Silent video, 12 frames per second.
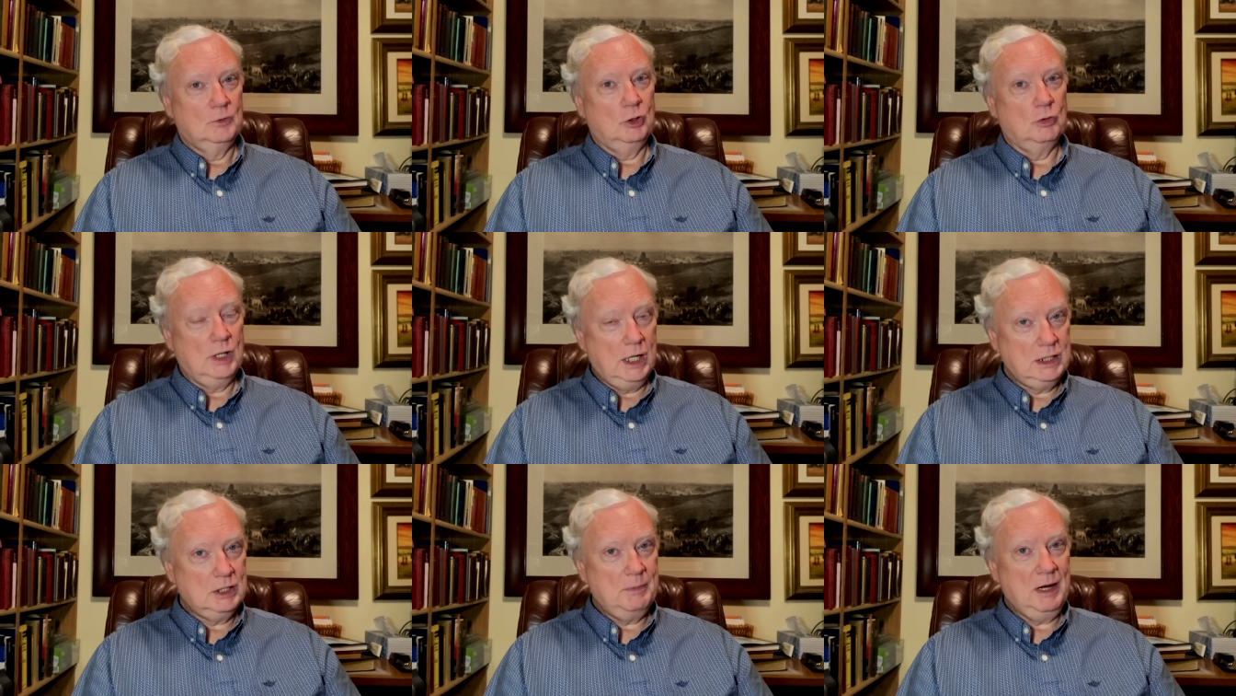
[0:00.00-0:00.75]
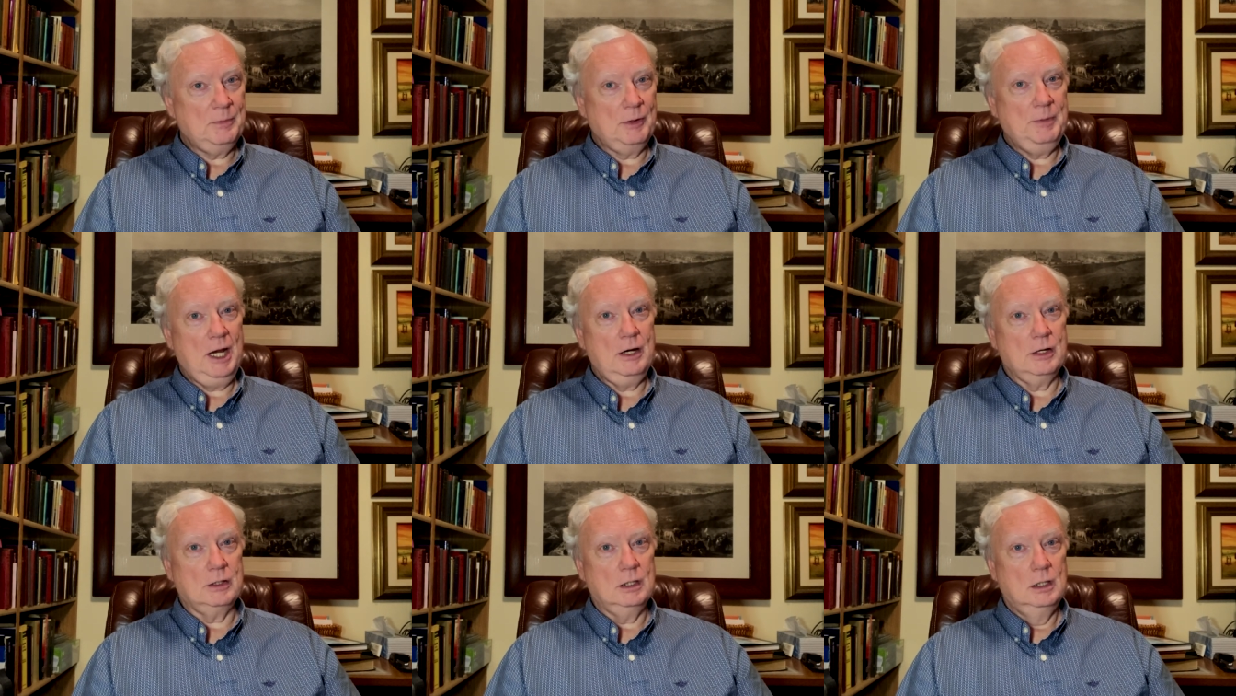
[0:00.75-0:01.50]
You need to be
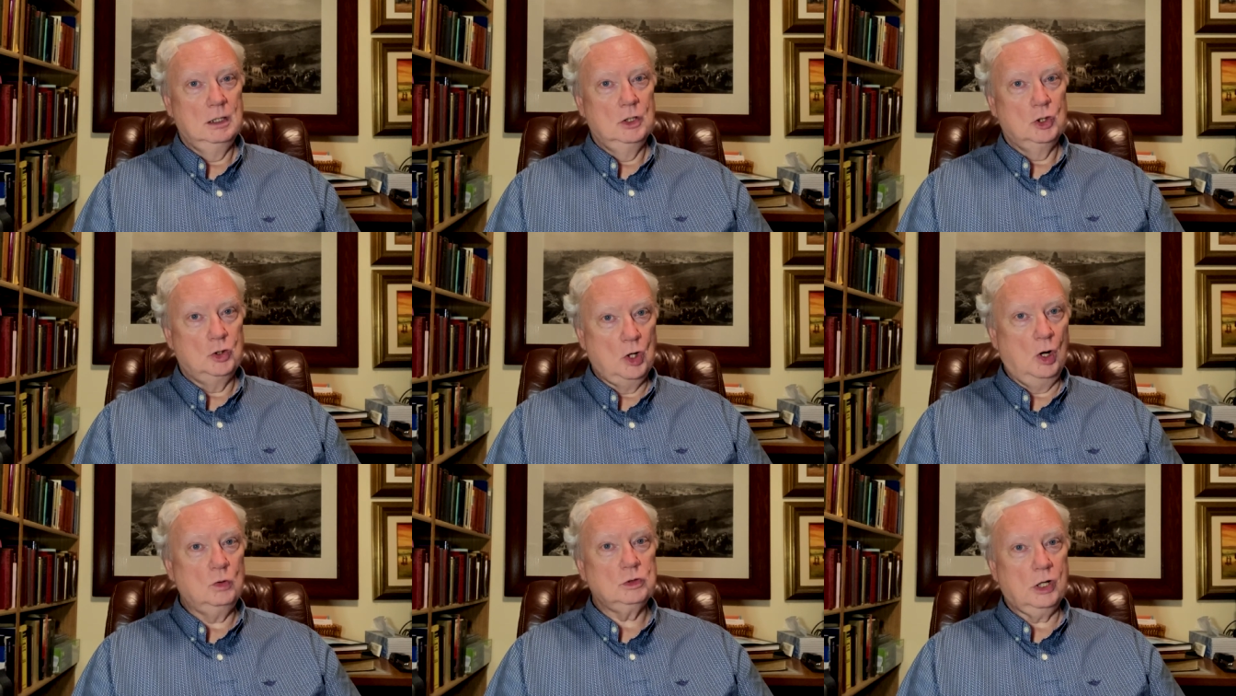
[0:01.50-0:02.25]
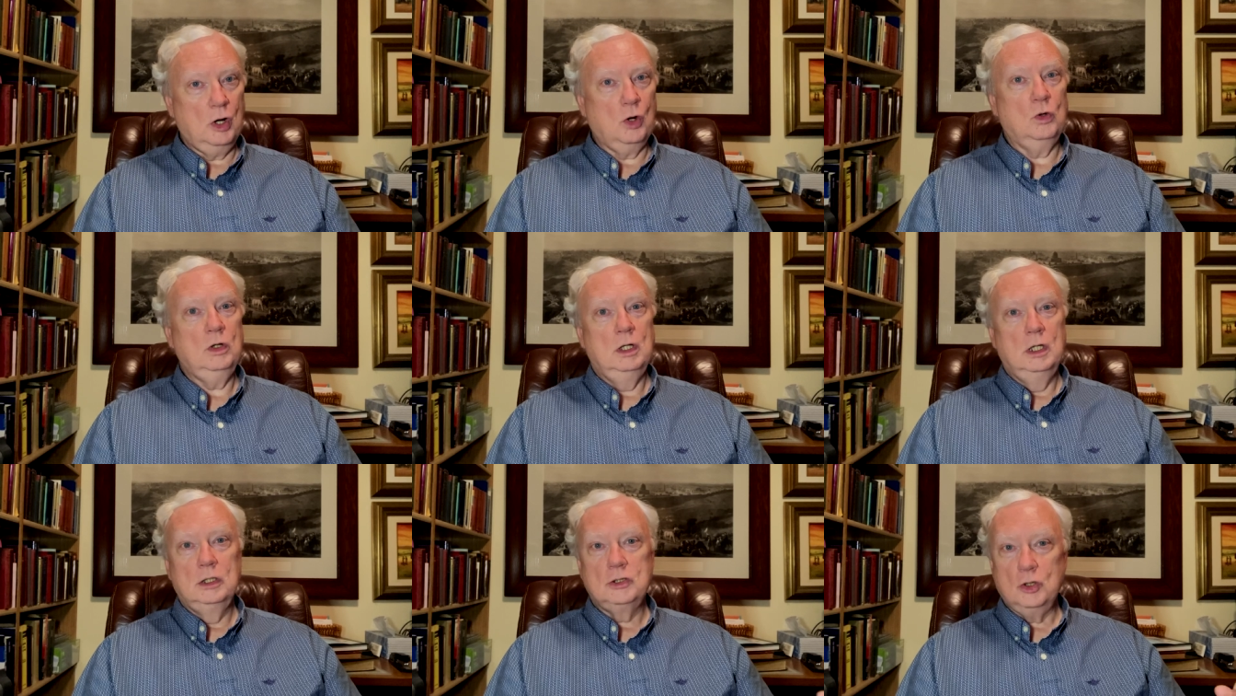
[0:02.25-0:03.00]
prepared. Don't go
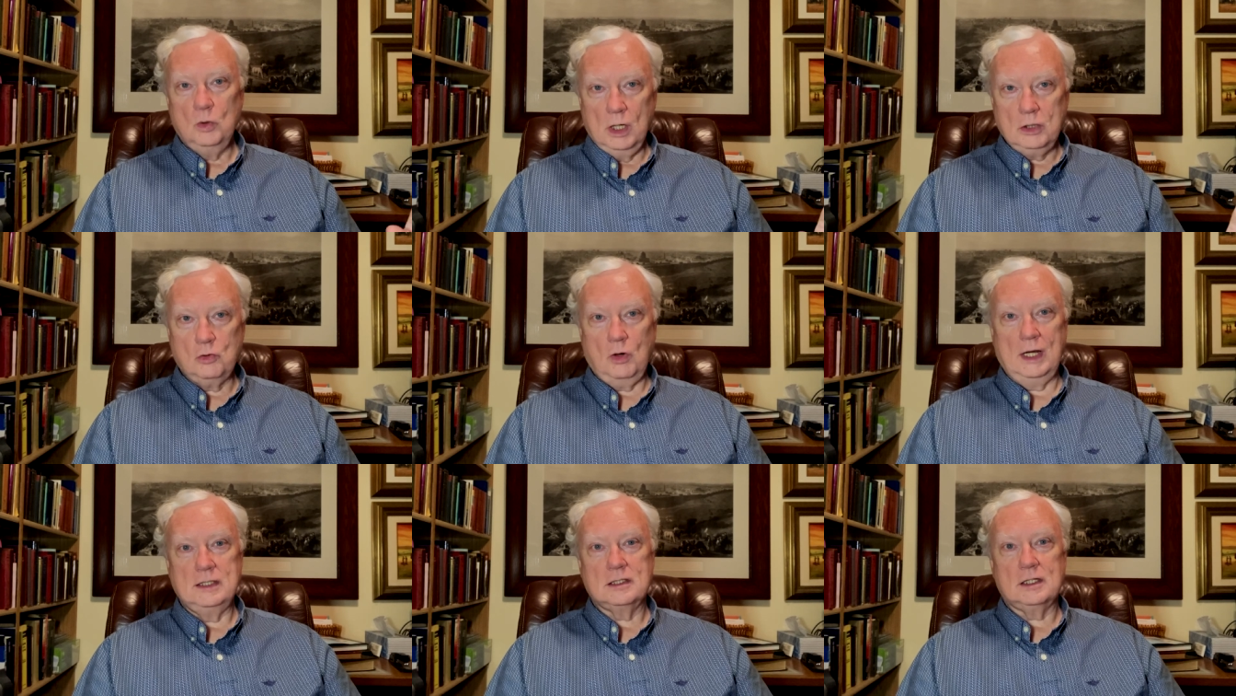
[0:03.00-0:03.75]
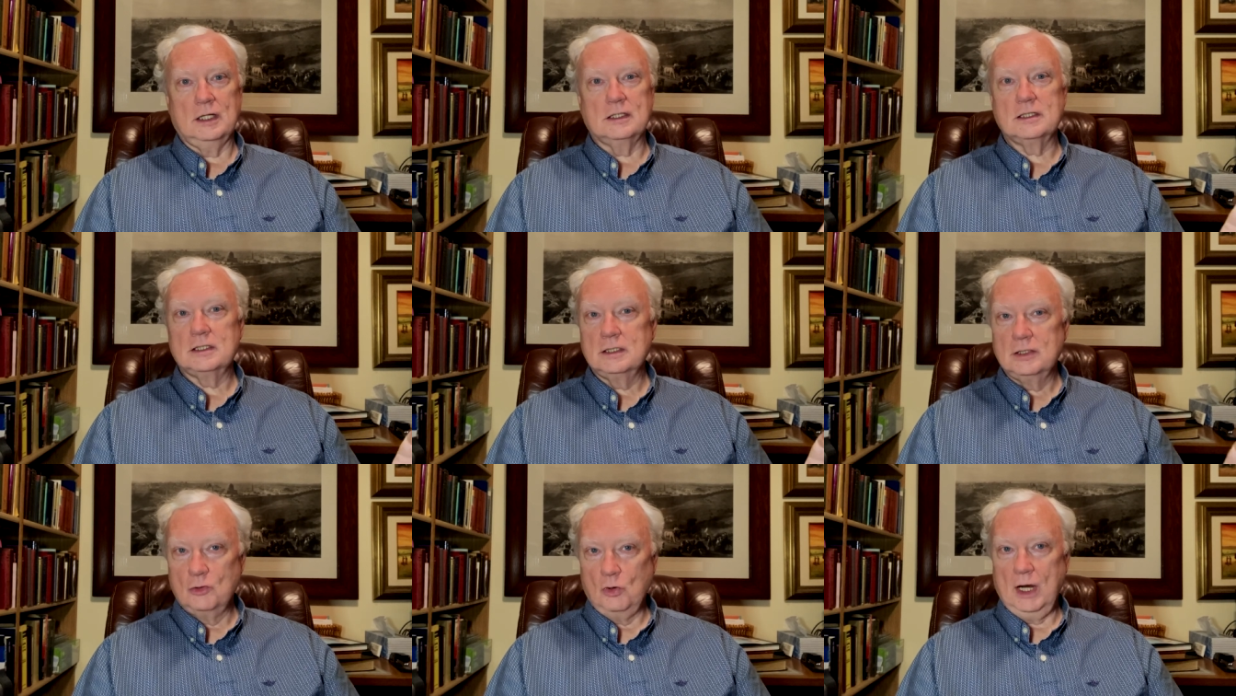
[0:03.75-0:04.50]
to a Christless
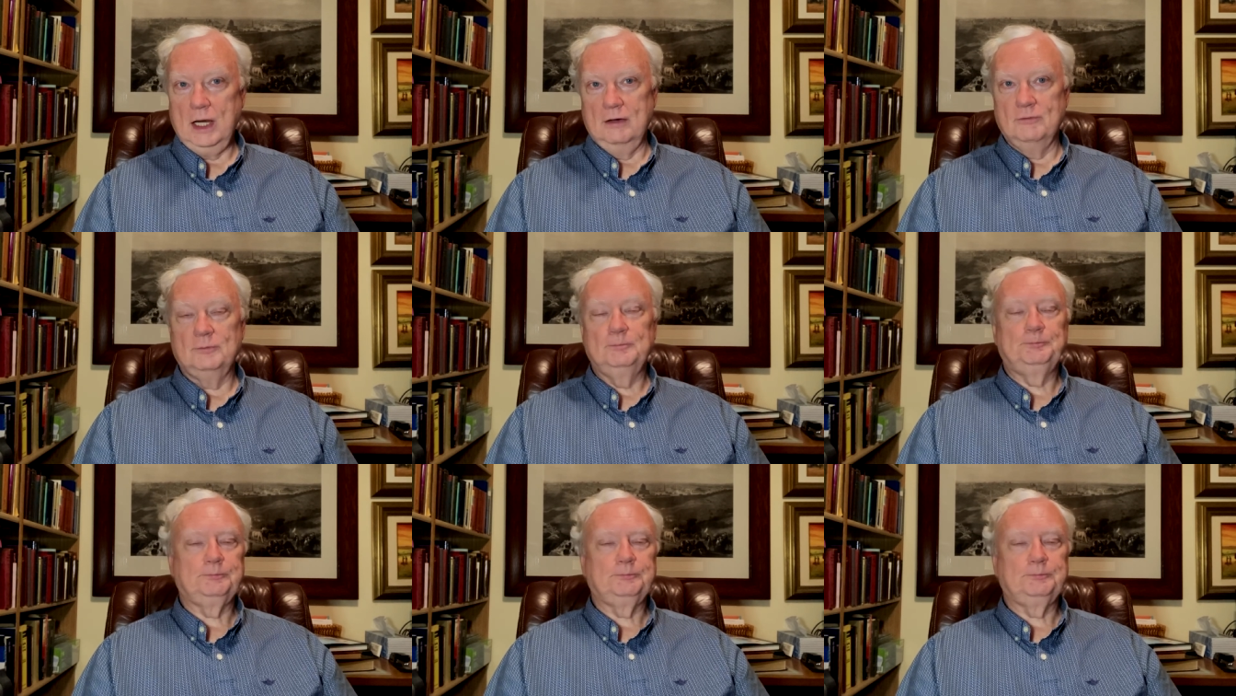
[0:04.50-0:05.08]
grave.